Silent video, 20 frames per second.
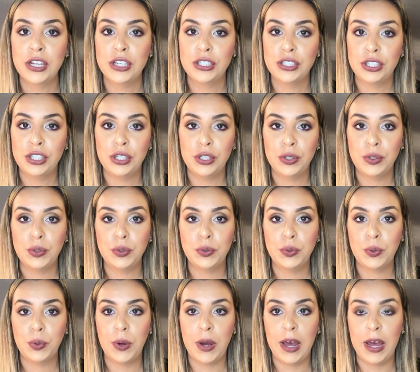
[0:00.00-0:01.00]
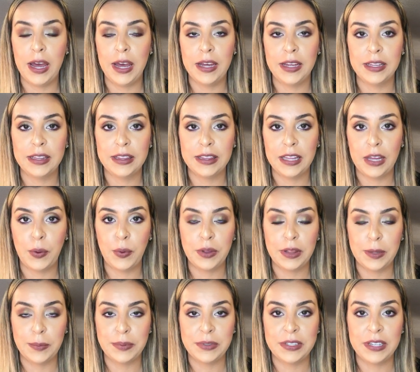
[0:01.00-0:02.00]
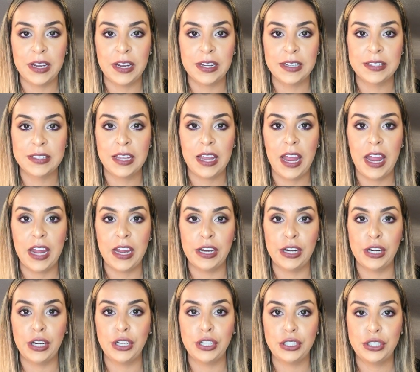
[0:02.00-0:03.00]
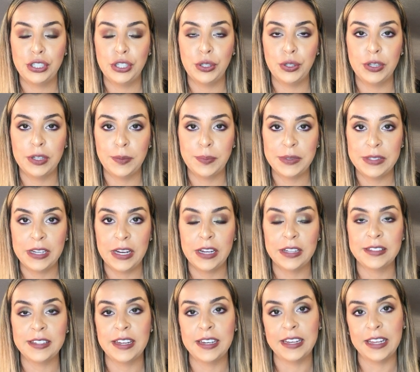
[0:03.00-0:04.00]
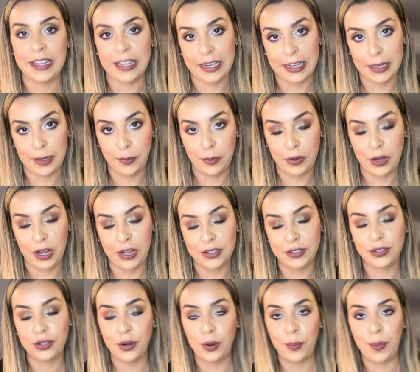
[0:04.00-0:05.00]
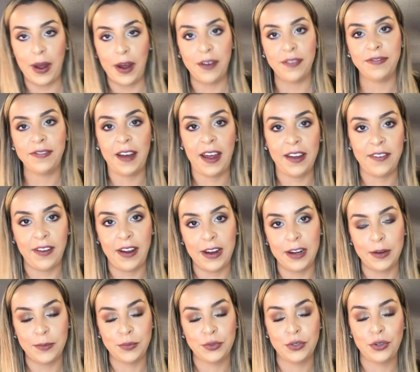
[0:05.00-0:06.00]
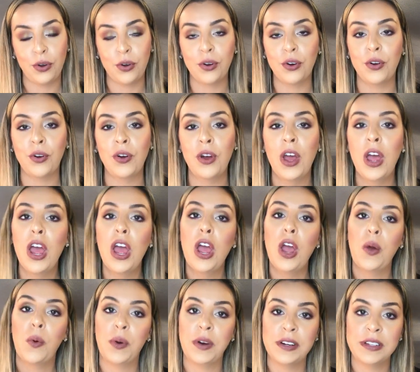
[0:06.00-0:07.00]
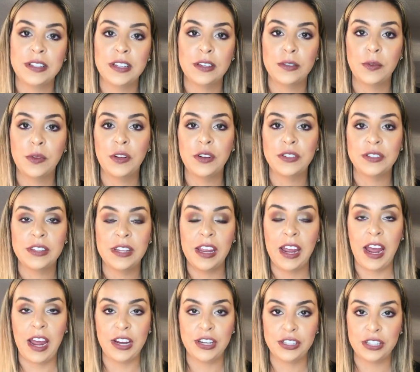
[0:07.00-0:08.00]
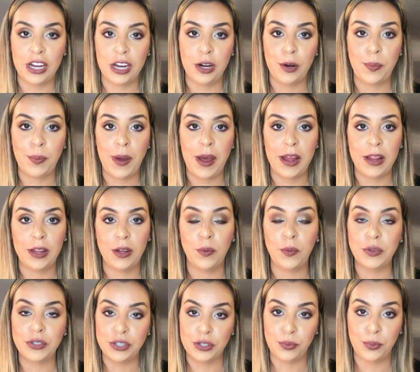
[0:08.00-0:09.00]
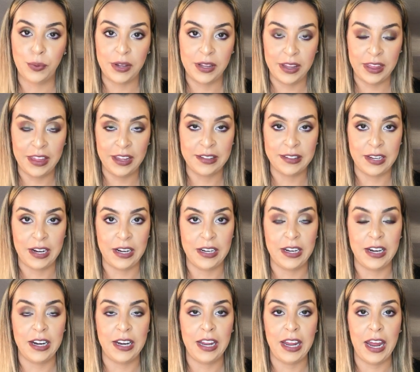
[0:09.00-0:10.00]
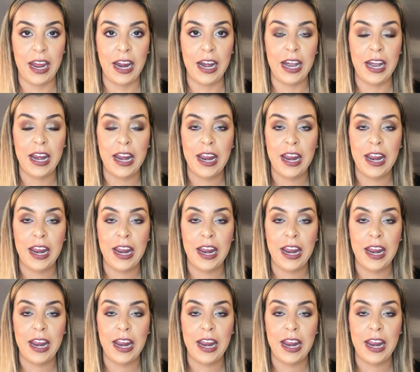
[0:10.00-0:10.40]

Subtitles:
2 liquid lipsticks, and 2 lipsticks, and then a lip gloss. So about 5 items total. Whereas this one, there's the eyeshadow palette, which is one of the things I did get.